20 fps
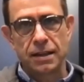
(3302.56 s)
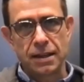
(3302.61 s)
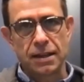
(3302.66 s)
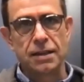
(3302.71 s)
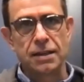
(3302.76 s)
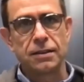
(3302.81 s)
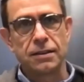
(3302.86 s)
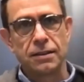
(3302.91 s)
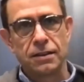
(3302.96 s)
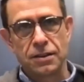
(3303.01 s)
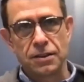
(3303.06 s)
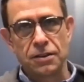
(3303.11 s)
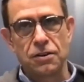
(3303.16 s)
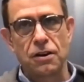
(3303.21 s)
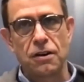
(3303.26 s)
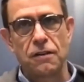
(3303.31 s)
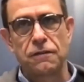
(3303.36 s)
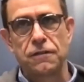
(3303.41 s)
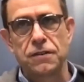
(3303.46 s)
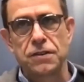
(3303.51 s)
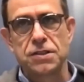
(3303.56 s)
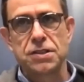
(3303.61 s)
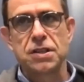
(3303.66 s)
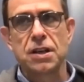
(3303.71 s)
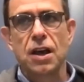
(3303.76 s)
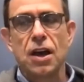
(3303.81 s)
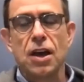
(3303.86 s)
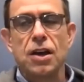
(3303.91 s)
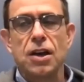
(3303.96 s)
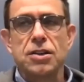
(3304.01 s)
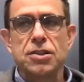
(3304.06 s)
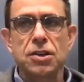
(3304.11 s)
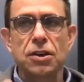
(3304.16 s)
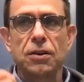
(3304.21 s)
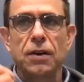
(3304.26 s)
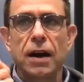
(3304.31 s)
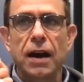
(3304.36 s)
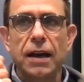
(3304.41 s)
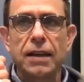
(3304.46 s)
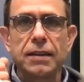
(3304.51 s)
in the office.
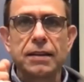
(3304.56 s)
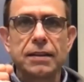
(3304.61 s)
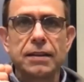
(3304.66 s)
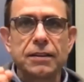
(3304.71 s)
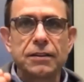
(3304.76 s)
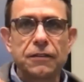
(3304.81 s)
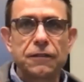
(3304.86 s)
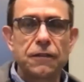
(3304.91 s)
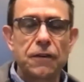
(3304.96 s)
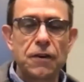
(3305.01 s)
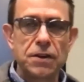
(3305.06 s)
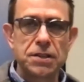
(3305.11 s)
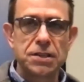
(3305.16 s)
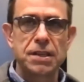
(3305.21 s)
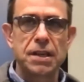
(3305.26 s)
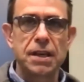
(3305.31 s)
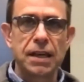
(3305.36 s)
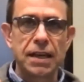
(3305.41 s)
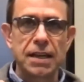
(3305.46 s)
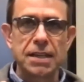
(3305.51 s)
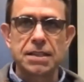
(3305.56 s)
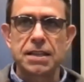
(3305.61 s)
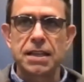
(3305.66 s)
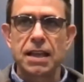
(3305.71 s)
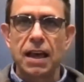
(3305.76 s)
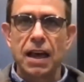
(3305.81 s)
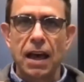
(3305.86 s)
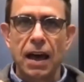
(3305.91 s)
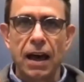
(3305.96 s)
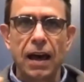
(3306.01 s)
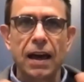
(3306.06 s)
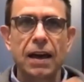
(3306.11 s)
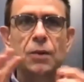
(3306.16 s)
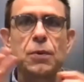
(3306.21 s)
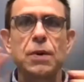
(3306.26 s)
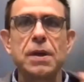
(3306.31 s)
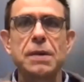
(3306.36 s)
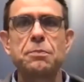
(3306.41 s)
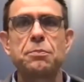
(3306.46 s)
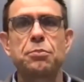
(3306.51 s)
So the first thing is, how do
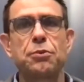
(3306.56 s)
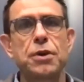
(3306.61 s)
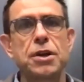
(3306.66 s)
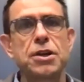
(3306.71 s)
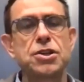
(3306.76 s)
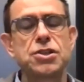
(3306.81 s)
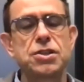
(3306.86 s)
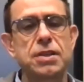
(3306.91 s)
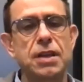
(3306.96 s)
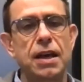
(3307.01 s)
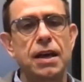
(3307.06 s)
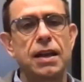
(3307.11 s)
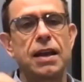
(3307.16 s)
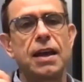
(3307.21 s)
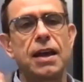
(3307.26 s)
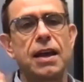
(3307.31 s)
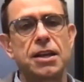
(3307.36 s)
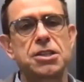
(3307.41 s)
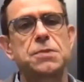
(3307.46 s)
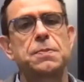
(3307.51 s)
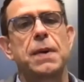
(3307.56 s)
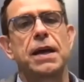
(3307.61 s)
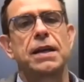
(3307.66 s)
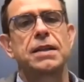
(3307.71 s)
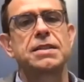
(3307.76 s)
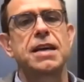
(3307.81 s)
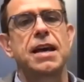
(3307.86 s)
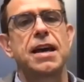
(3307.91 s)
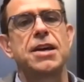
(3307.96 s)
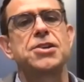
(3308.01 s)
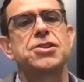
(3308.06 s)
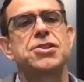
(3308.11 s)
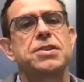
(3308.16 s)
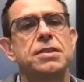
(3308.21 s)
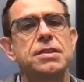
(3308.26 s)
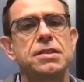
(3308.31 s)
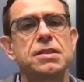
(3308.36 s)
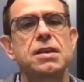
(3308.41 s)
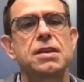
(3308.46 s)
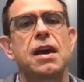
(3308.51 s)
we bridge that
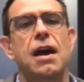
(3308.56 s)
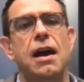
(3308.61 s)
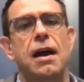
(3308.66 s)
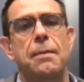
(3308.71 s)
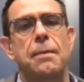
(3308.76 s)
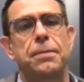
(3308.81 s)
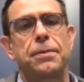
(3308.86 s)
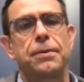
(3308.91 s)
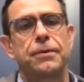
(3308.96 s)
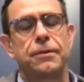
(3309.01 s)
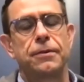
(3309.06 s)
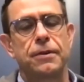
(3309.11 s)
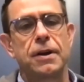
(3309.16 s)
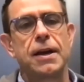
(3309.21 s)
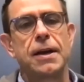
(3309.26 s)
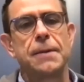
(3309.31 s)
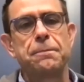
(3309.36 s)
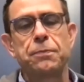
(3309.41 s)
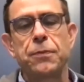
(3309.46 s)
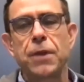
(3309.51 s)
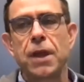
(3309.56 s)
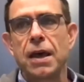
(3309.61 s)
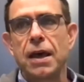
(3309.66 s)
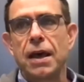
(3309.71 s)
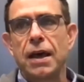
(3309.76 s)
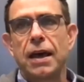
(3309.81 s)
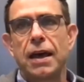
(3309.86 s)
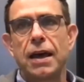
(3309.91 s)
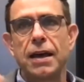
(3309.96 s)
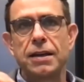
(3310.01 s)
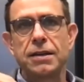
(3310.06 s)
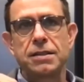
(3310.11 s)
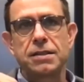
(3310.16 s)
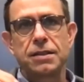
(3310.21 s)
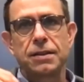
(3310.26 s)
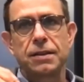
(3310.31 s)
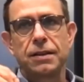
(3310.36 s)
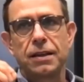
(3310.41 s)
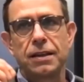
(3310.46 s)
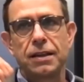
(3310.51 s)
expectations gap, right? And,
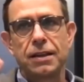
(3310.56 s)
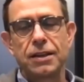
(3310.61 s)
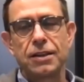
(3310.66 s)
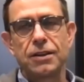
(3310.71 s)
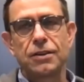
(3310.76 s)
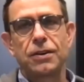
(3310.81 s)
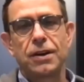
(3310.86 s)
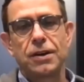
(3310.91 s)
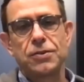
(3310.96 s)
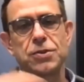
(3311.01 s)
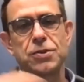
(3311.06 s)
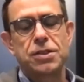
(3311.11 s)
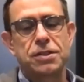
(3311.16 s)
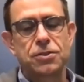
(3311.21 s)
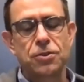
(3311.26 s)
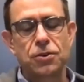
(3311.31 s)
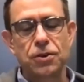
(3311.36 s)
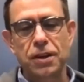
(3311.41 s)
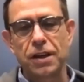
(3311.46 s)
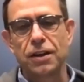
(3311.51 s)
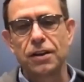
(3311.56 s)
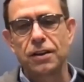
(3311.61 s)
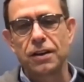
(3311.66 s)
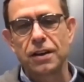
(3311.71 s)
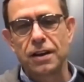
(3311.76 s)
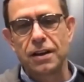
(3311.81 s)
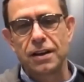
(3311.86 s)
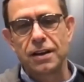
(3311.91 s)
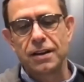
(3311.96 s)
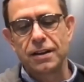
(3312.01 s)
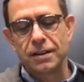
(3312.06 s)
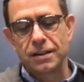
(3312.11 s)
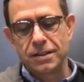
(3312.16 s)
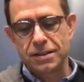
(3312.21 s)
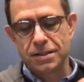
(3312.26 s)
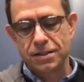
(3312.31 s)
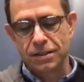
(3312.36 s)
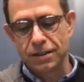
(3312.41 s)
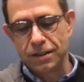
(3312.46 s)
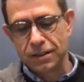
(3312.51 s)
I was talking
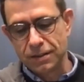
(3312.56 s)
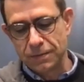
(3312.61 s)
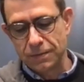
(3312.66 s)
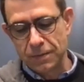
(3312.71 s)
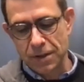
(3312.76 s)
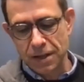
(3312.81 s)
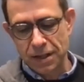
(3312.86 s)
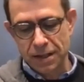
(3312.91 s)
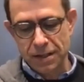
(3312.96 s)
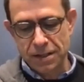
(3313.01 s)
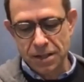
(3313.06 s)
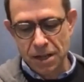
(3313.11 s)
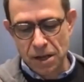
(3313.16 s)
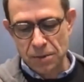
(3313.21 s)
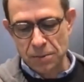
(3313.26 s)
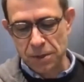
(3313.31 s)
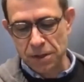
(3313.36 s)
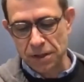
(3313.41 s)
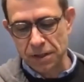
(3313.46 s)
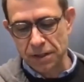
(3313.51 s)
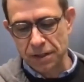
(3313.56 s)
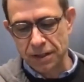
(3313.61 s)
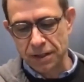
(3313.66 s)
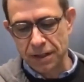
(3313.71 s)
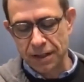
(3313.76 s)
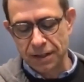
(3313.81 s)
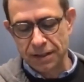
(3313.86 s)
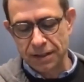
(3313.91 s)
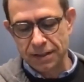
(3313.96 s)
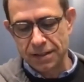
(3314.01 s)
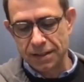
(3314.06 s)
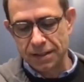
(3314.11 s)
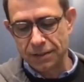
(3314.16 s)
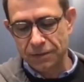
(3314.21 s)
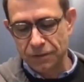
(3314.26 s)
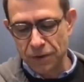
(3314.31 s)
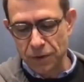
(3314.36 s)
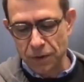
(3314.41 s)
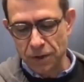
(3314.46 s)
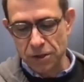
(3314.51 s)
to Damian and a
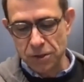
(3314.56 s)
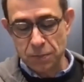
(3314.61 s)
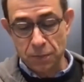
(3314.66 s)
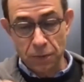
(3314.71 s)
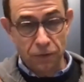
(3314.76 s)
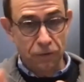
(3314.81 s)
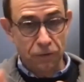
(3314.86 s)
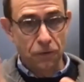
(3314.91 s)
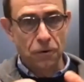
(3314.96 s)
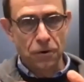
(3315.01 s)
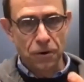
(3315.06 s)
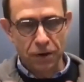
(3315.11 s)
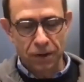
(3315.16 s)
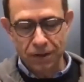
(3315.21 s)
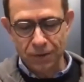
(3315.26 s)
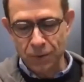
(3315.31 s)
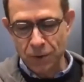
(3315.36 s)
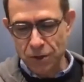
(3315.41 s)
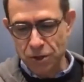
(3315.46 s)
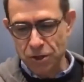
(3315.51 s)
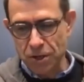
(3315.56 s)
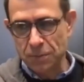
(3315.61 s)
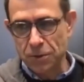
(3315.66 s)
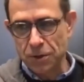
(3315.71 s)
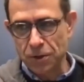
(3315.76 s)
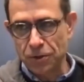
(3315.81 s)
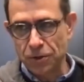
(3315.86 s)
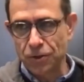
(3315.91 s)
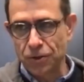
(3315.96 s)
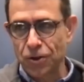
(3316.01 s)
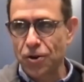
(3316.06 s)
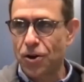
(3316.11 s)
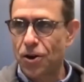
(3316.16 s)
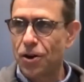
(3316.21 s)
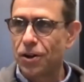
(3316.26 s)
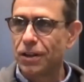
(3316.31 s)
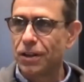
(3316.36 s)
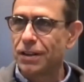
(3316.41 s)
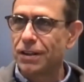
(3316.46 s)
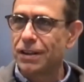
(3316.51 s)
few others before we jumped on the
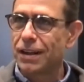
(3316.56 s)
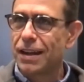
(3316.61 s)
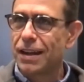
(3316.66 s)
call, and,